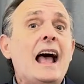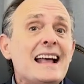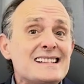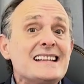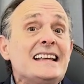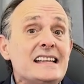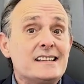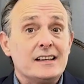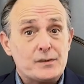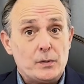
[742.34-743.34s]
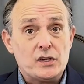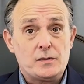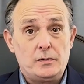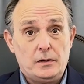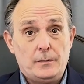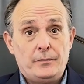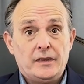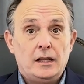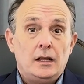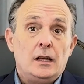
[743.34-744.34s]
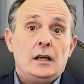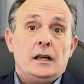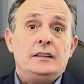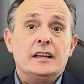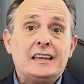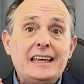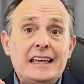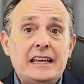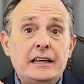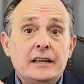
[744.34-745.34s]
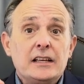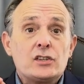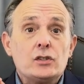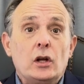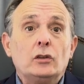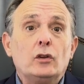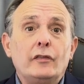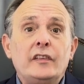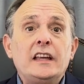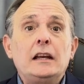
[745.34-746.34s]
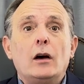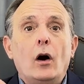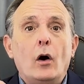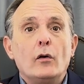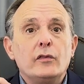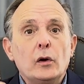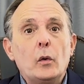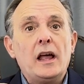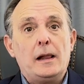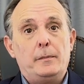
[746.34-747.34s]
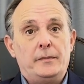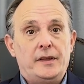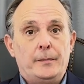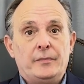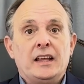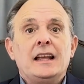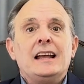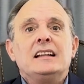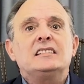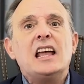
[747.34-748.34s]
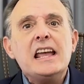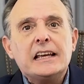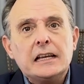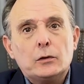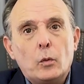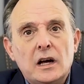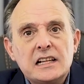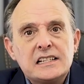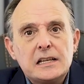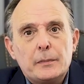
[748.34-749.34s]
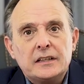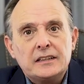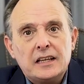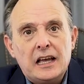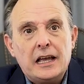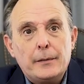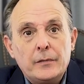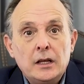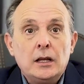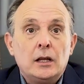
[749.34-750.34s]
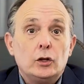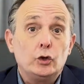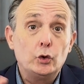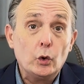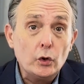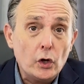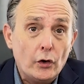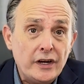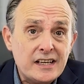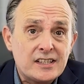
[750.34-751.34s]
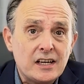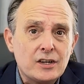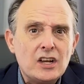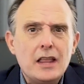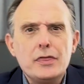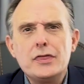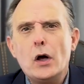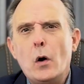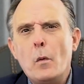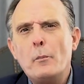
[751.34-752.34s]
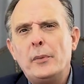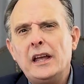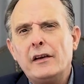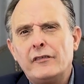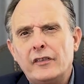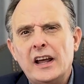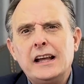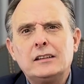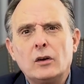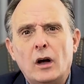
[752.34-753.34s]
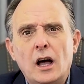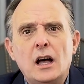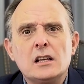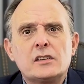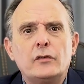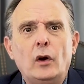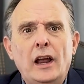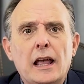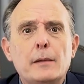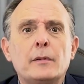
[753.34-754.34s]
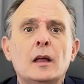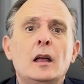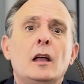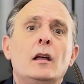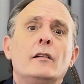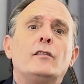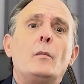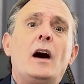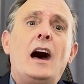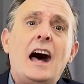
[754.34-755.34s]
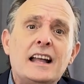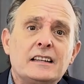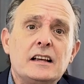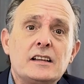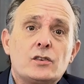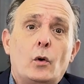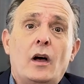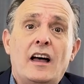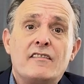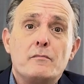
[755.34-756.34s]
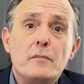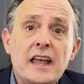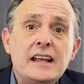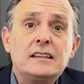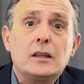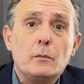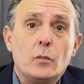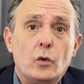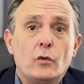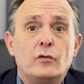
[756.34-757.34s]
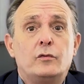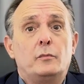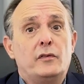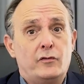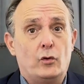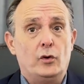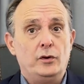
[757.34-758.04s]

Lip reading: as easy as possible. The key is not to feel overwhelmed. Take it one step at a time. Do your research and don't be afraid to ask for help of others who have made the move before